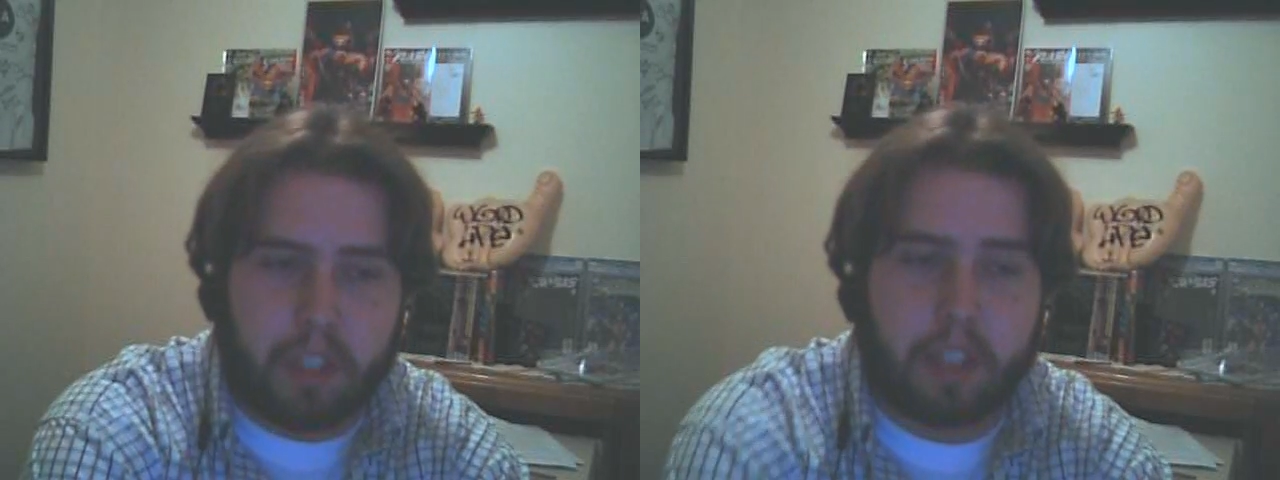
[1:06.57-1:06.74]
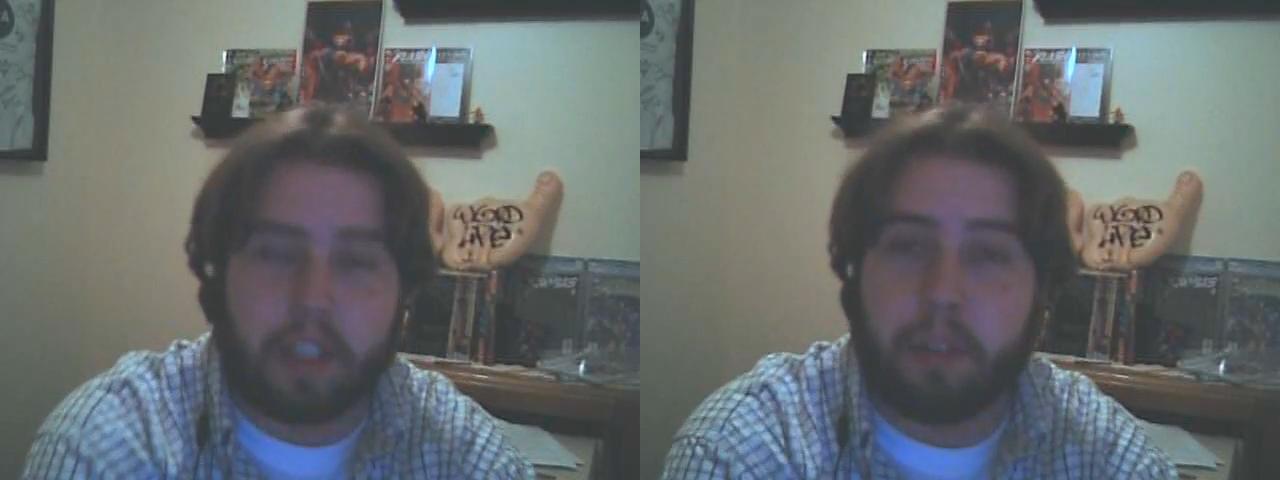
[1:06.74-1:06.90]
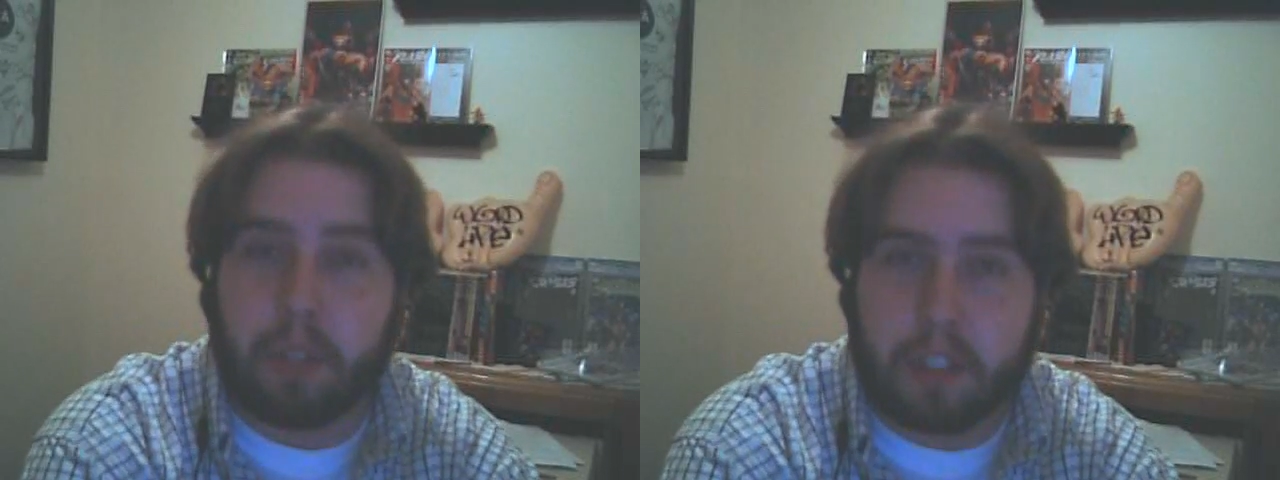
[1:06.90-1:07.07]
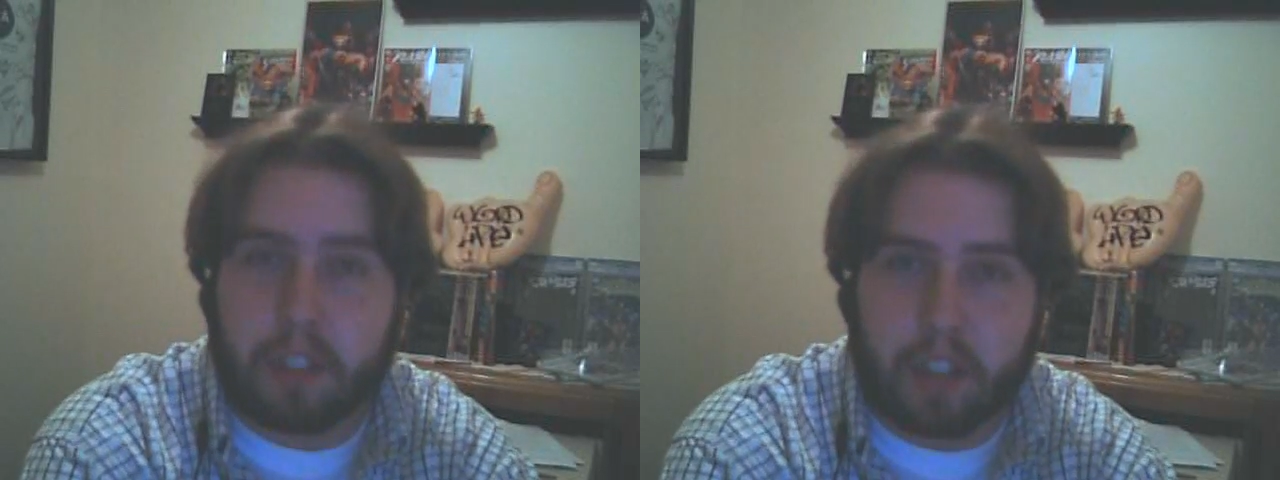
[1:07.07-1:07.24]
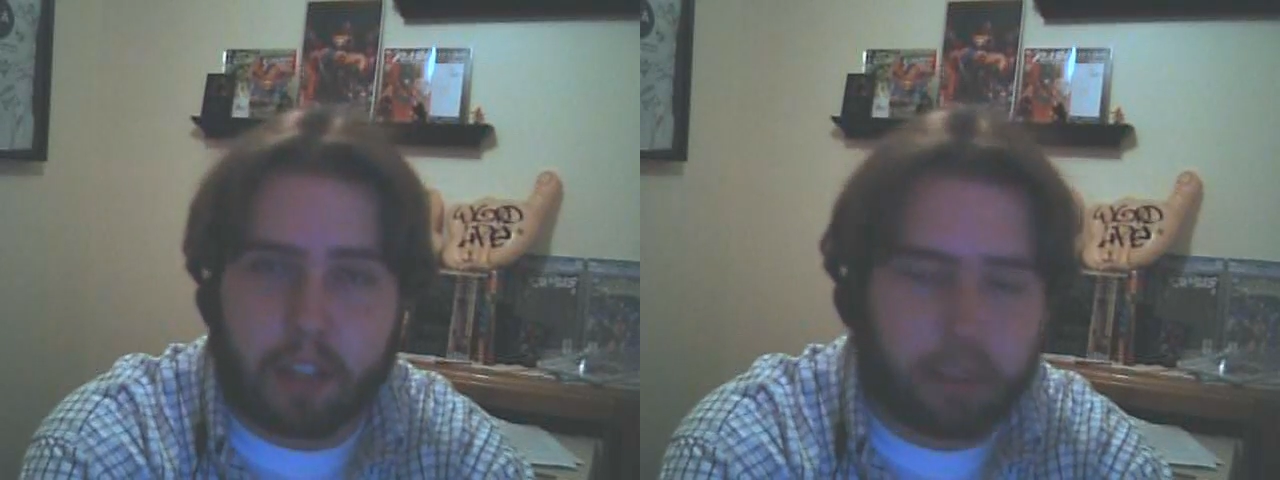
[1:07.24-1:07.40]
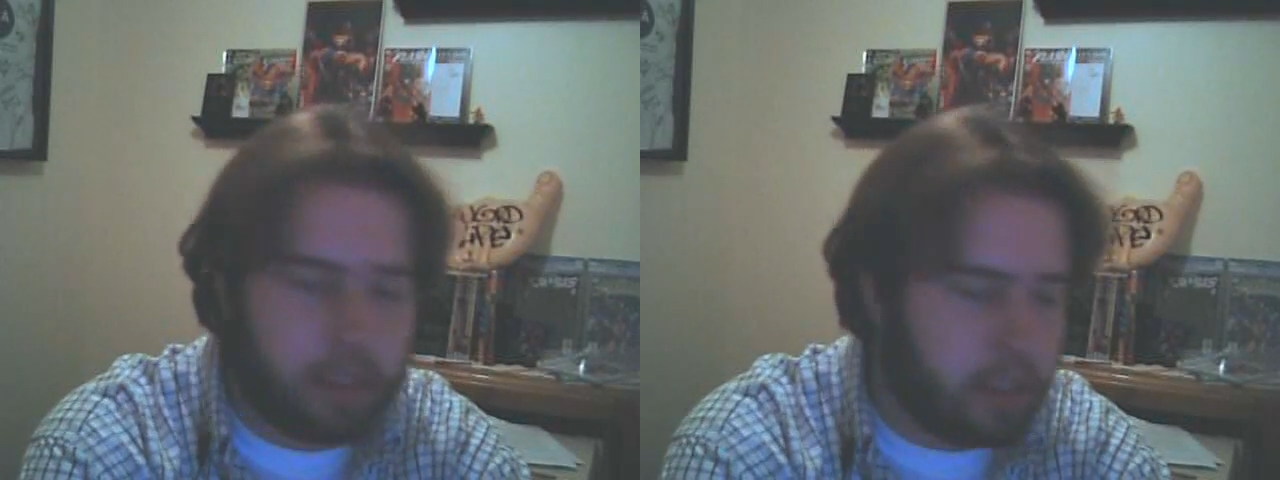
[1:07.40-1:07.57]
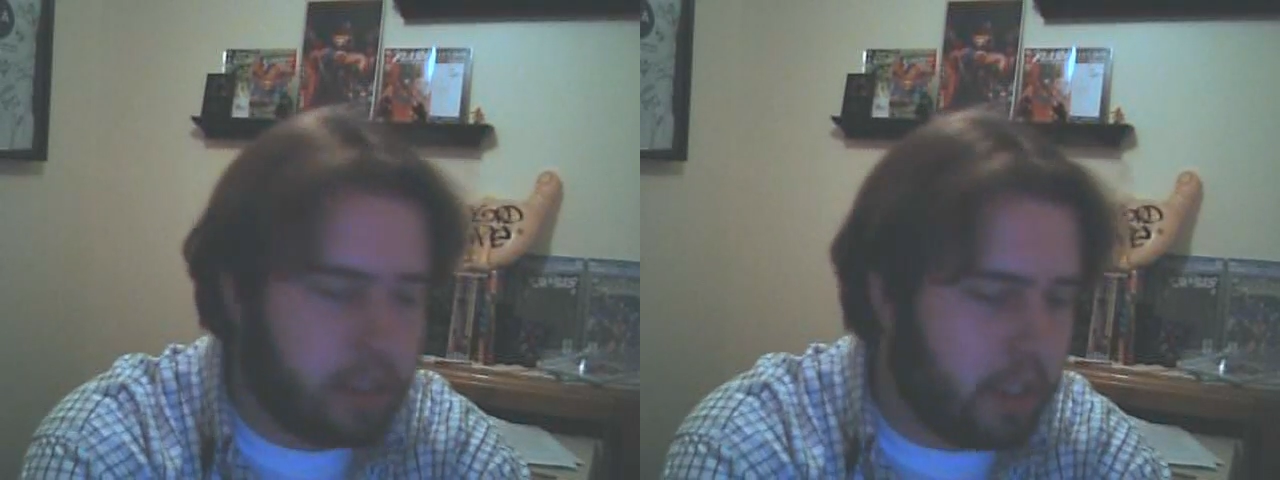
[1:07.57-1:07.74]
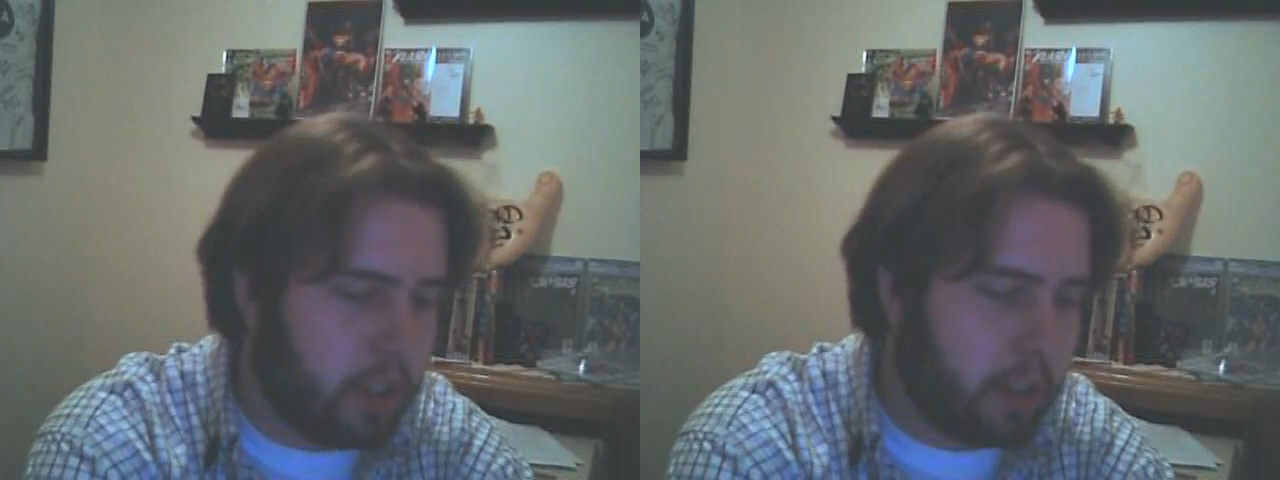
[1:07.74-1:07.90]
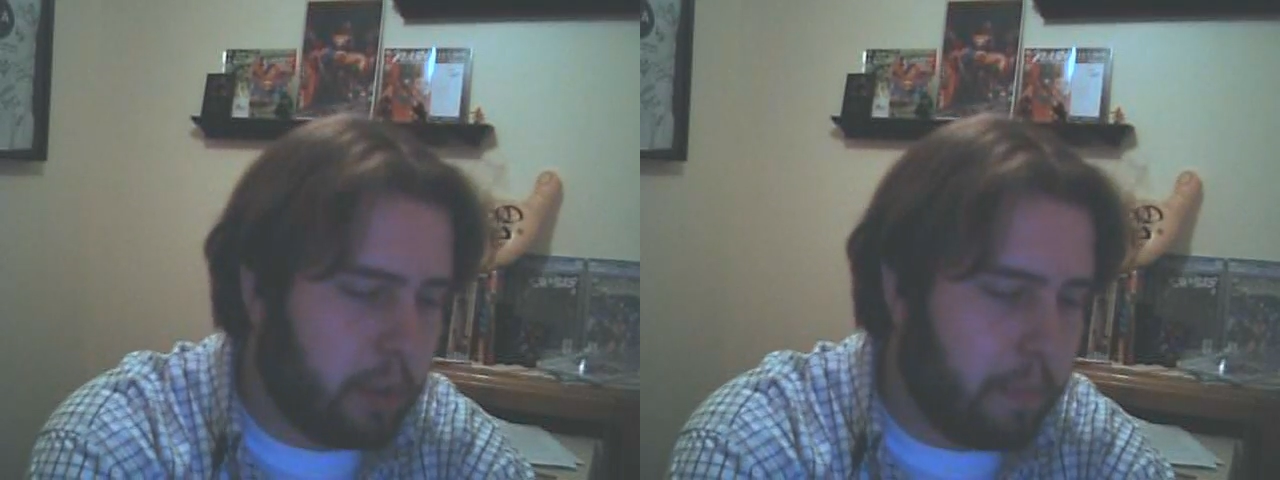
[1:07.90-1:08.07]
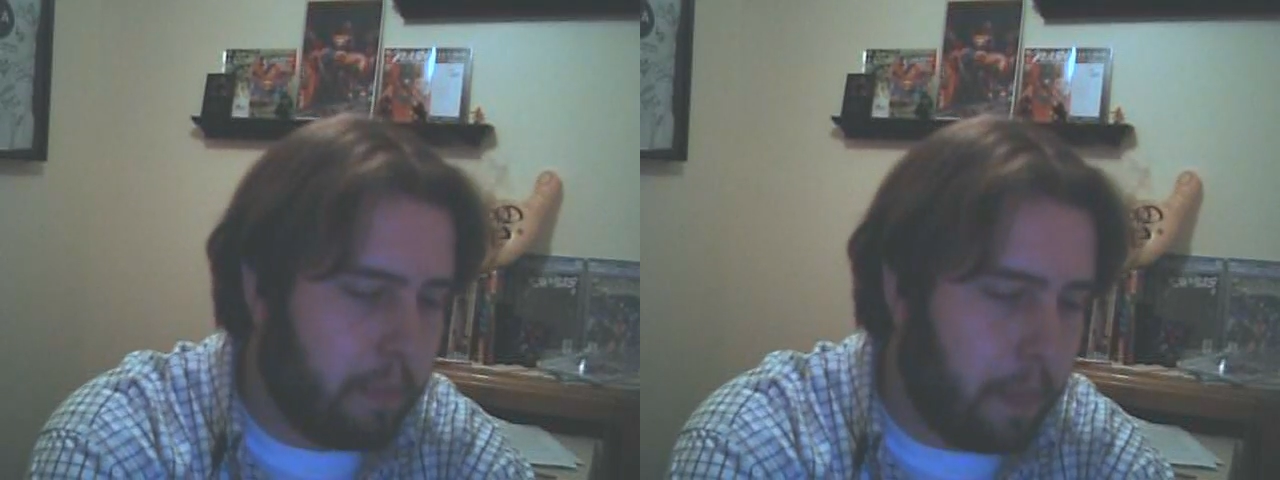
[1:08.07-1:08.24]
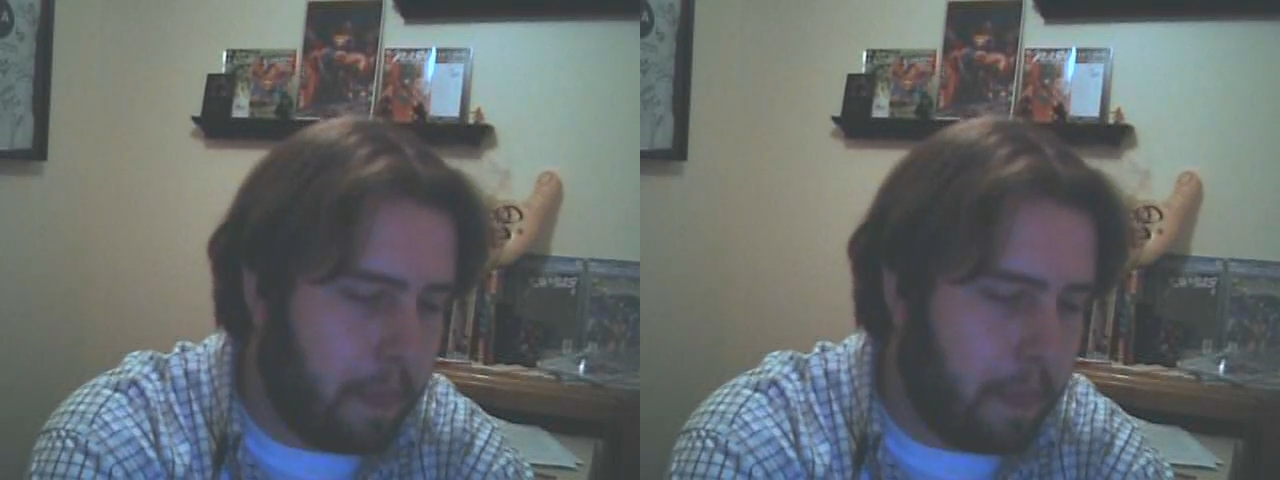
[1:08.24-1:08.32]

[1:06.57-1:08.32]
that they re signed Chris Jericho.